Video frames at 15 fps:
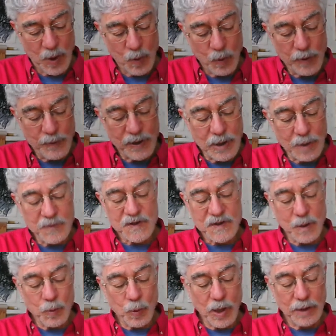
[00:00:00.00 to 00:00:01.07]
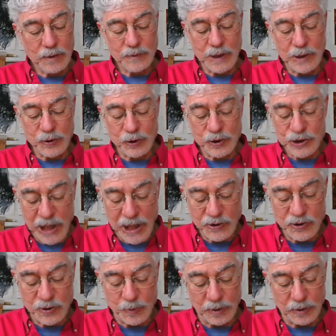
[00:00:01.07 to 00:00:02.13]
We become somewhat
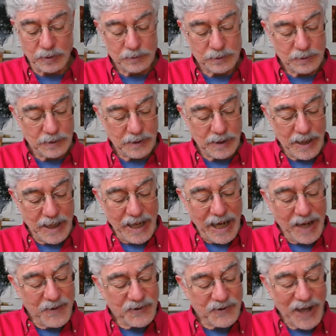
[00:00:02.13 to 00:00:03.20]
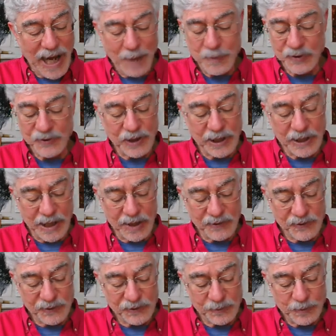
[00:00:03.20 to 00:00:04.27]
interchangeable. And this happens, I
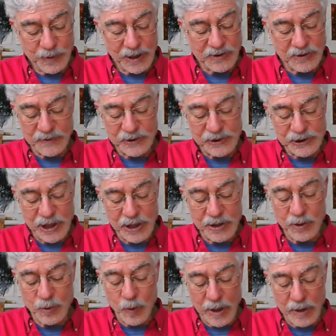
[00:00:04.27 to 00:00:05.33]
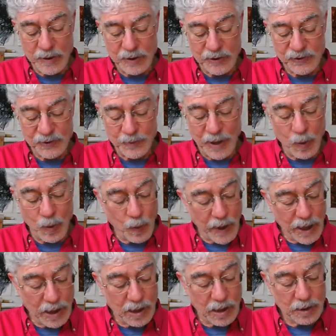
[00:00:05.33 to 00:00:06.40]
guess, because of a shared awareness about
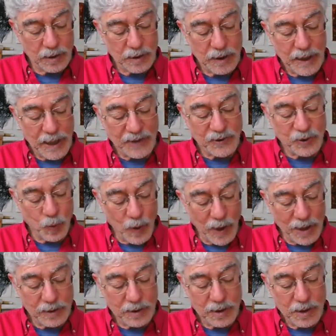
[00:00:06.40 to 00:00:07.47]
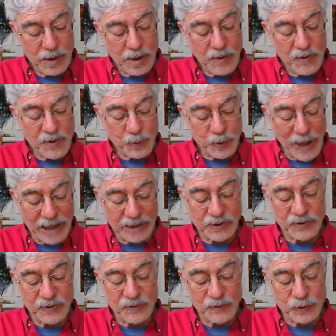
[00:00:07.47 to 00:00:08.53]
where and to what the
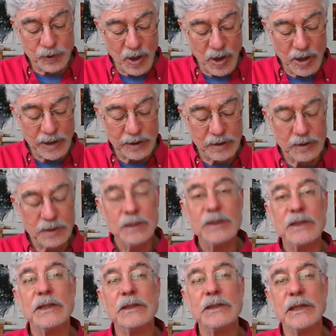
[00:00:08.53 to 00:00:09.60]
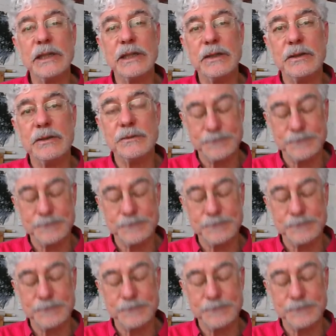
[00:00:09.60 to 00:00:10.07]
practice of drawing can lead.